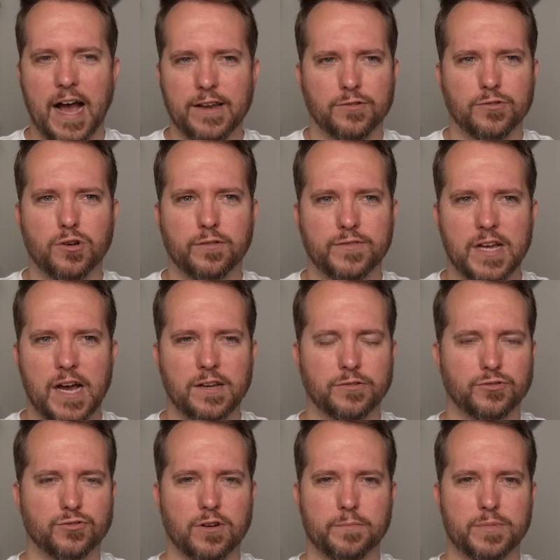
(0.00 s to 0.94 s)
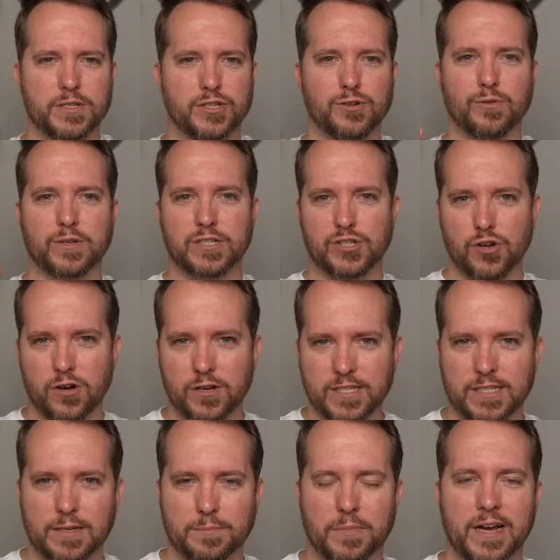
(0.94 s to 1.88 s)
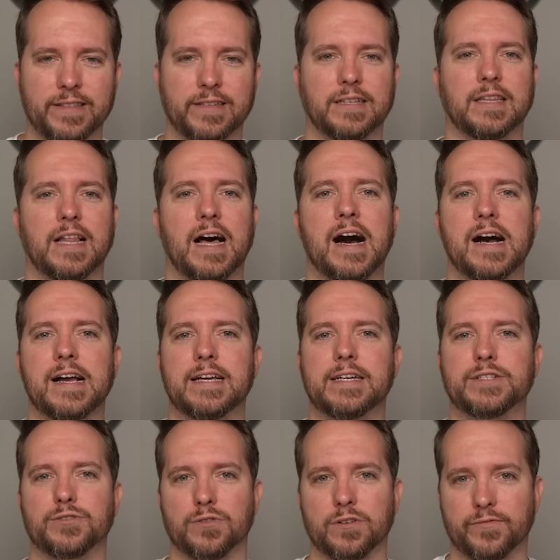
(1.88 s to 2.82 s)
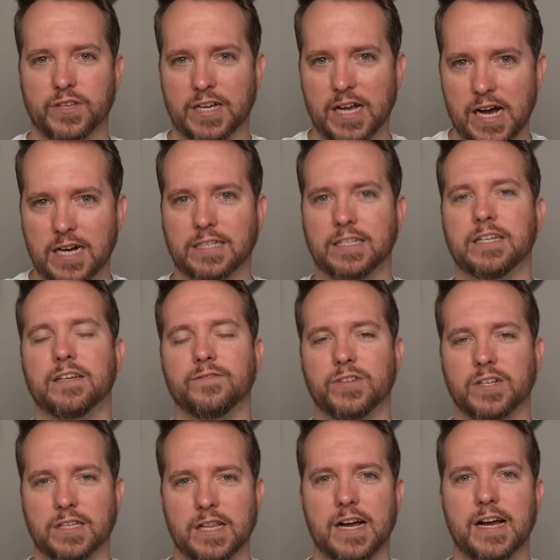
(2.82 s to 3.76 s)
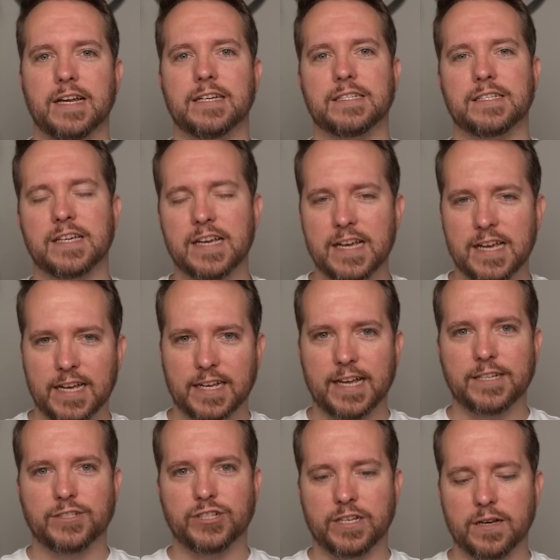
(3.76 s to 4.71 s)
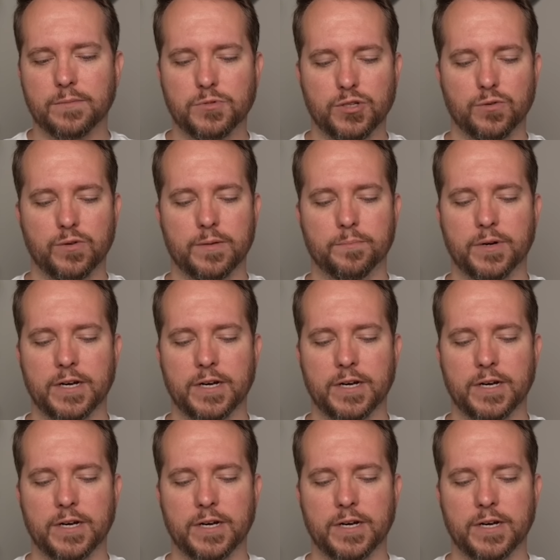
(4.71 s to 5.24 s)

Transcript: I don't know if Donald Trump is so exhausted by the lies or if the cognitive decline is catching up to him,